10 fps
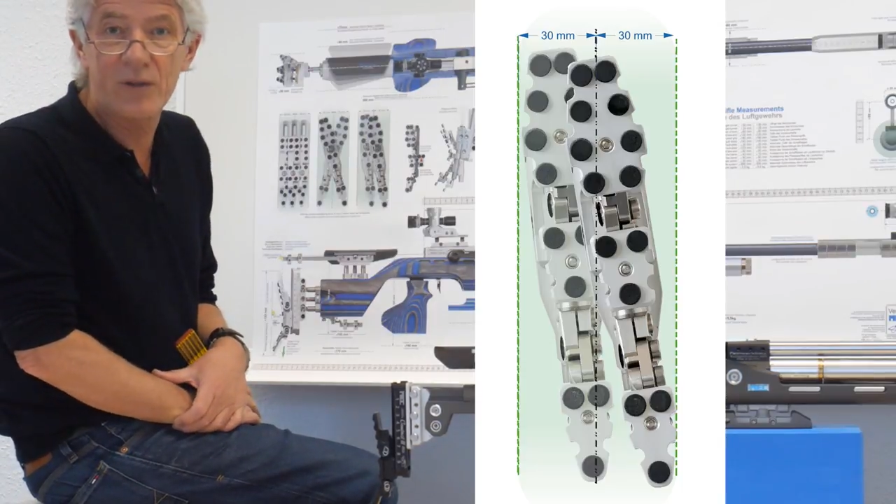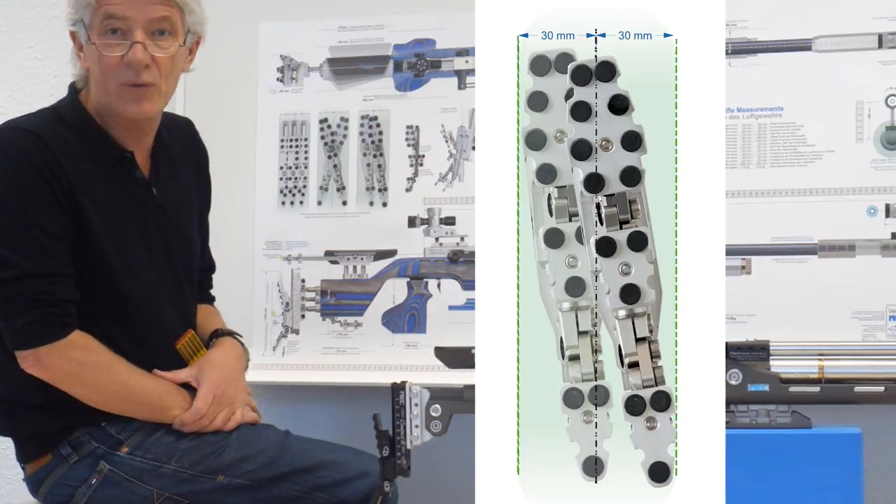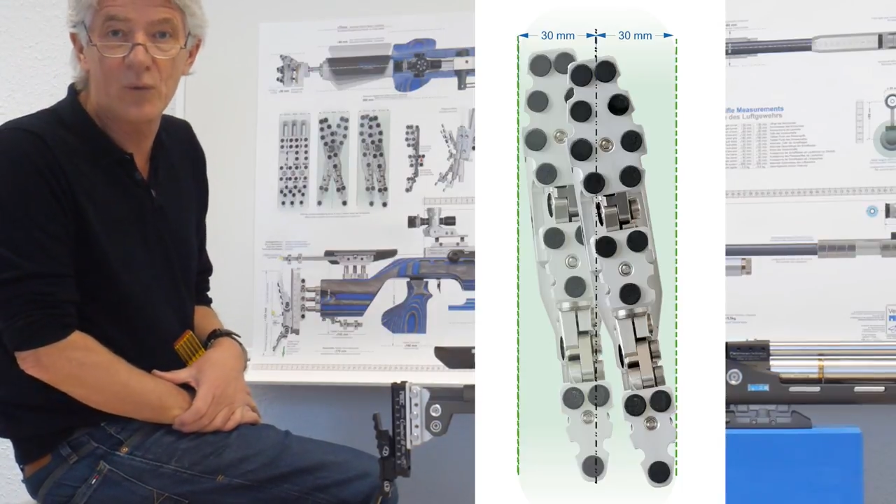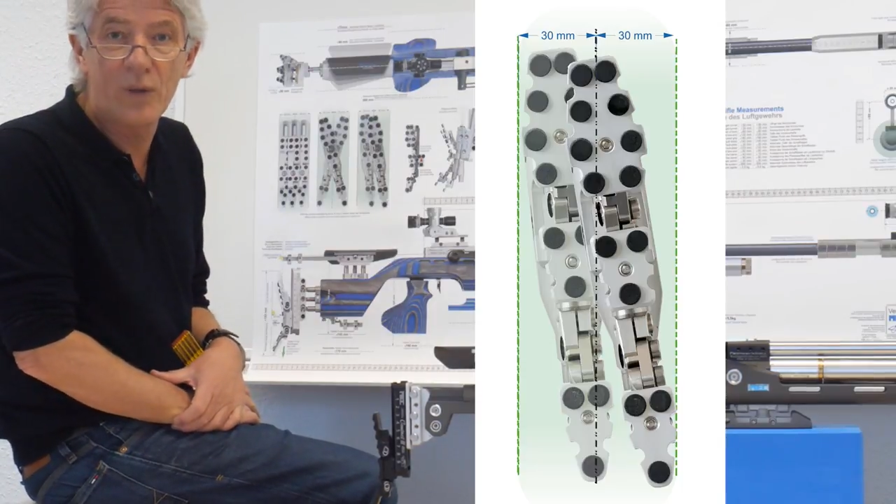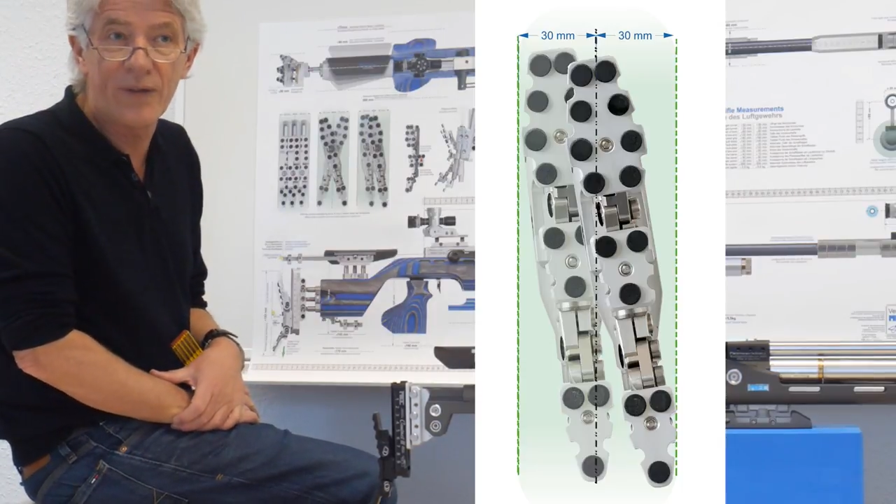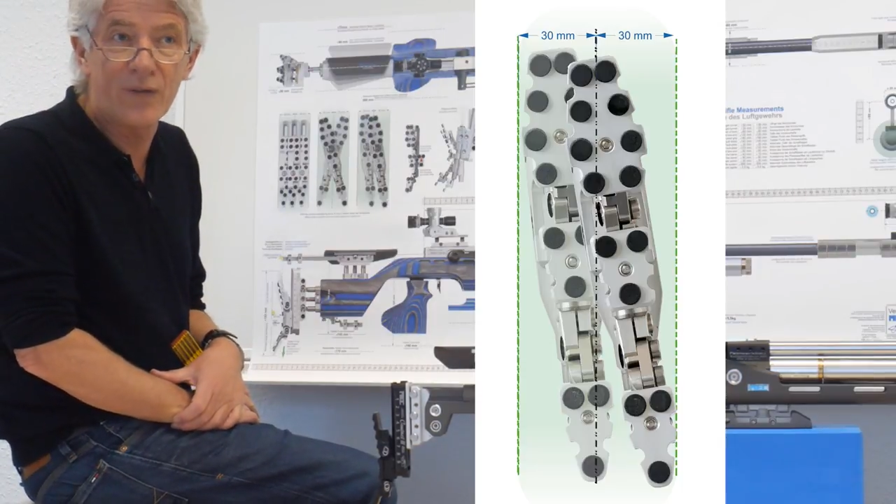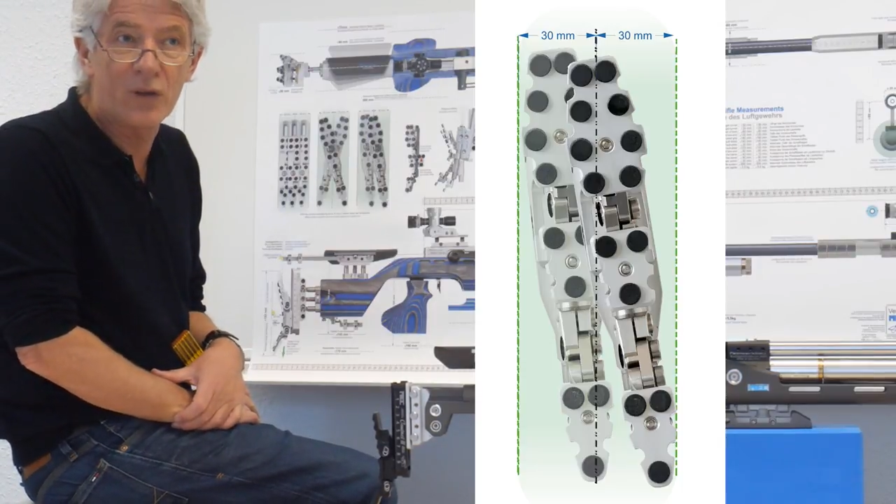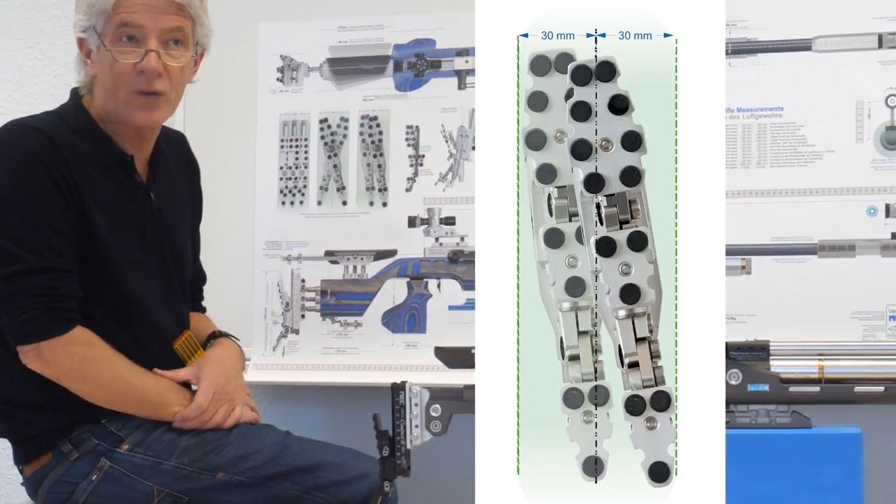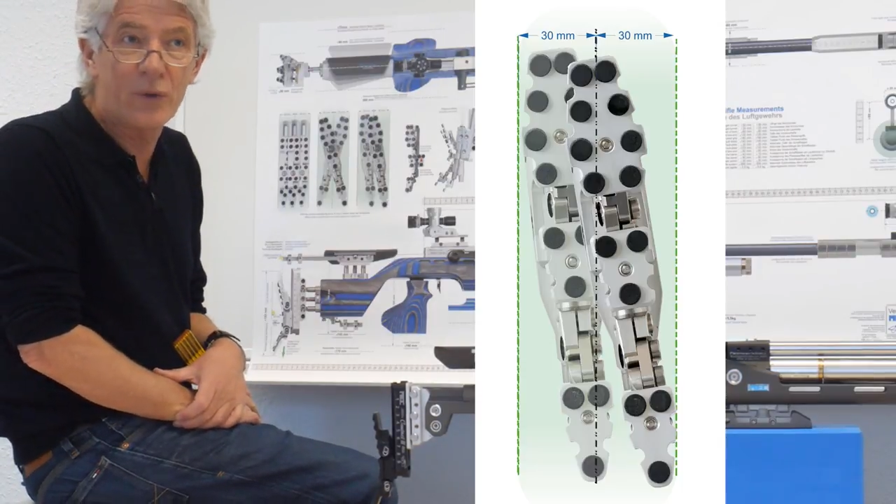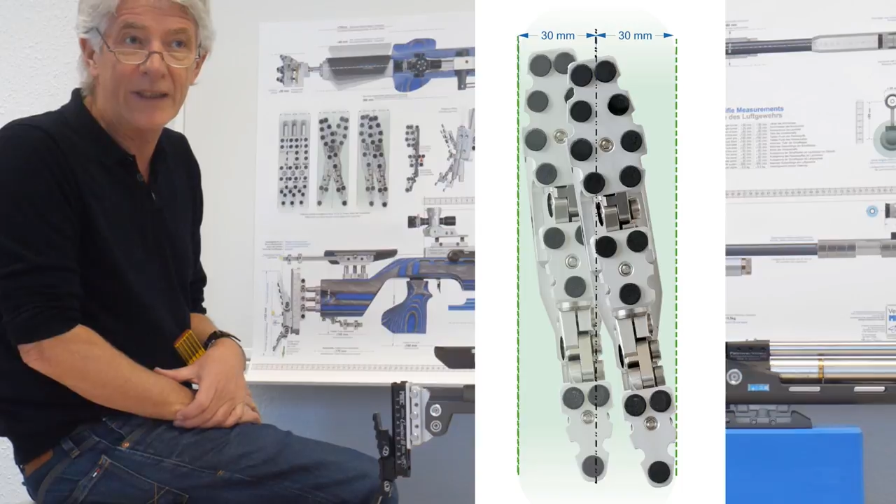true is
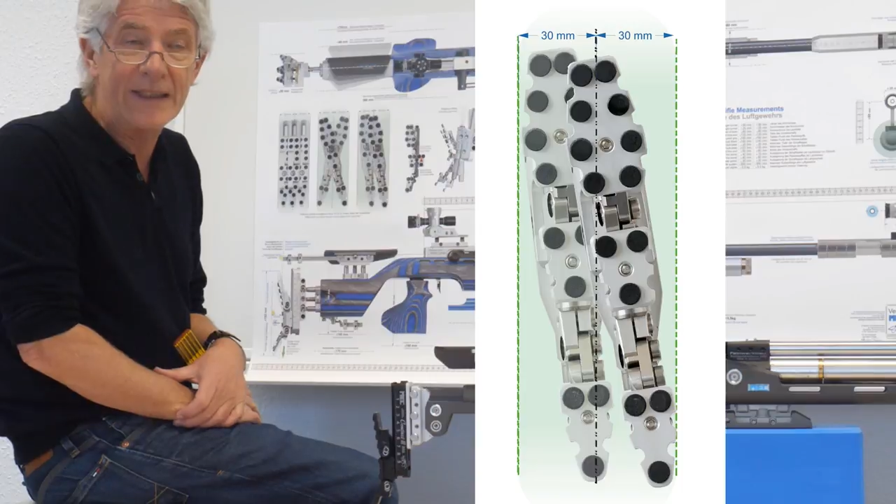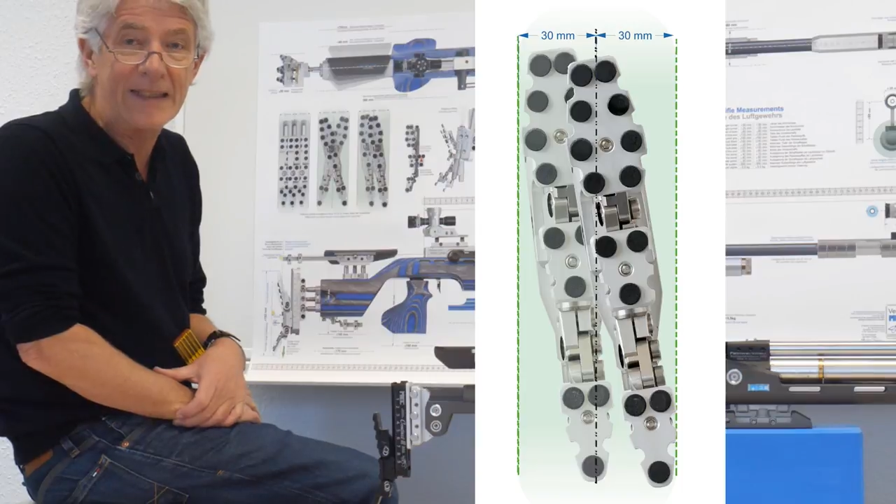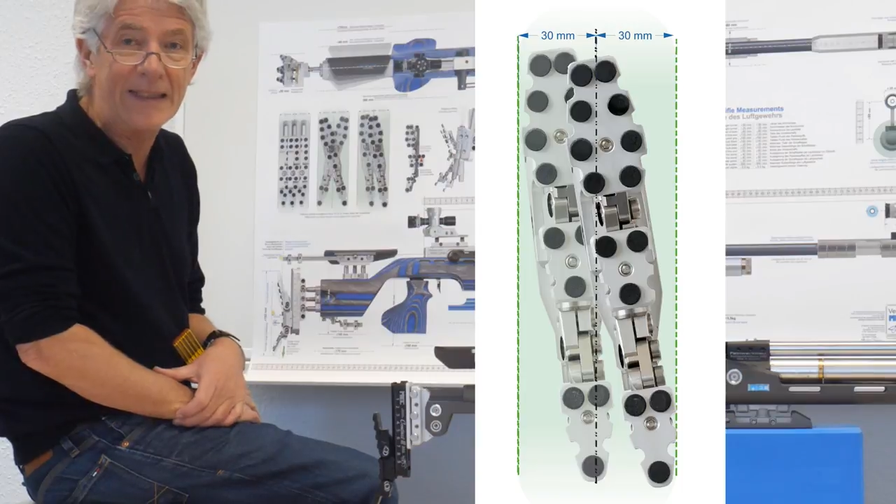not really